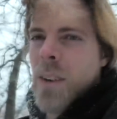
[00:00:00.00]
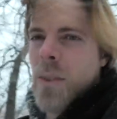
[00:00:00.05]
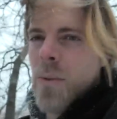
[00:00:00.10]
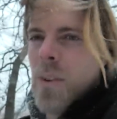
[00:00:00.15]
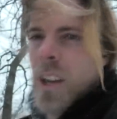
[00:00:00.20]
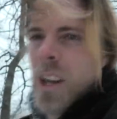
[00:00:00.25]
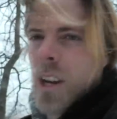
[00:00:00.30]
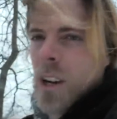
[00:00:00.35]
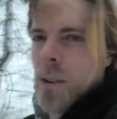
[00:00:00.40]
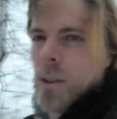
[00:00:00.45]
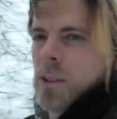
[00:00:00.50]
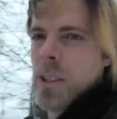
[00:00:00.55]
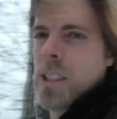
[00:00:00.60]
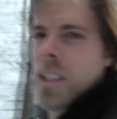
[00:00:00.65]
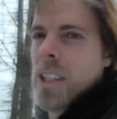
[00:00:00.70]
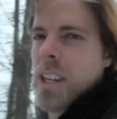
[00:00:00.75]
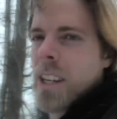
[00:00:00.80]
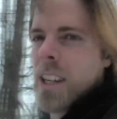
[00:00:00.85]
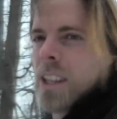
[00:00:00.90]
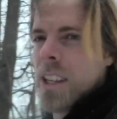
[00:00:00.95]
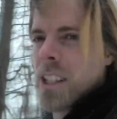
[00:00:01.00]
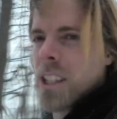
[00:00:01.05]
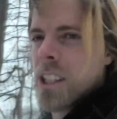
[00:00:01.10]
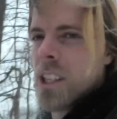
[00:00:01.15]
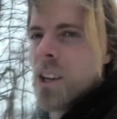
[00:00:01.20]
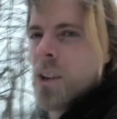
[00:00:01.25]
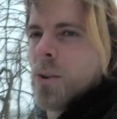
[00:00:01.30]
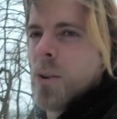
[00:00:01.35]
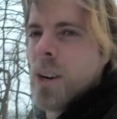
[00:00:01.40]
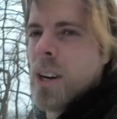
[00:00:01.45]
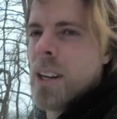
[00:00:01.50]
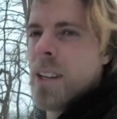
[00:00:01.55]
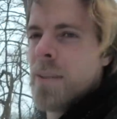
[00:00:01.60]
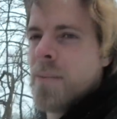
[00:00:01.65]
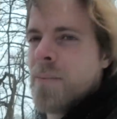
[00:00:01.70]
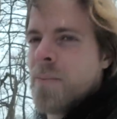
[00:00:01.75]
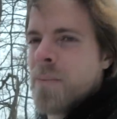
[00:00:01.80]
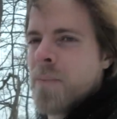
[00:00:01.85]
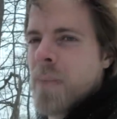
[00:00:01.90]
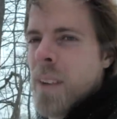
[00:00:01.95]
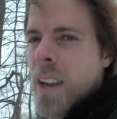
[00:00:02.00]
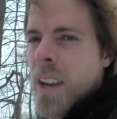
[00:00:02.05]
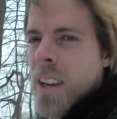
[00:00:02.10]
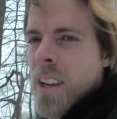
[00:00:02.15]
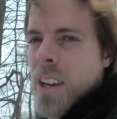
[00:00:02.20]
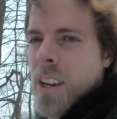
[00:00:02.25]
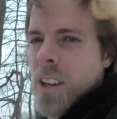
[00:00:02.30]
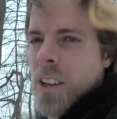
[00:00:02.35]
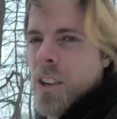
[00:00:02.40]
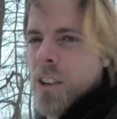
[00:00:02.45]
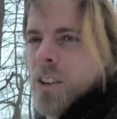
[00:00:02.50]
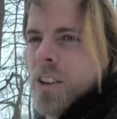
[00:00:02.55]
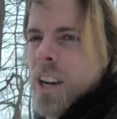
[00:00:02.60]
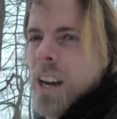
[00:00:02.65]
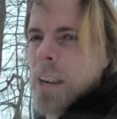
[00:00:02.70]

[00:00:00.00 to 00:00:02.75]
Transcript: videos in the snow good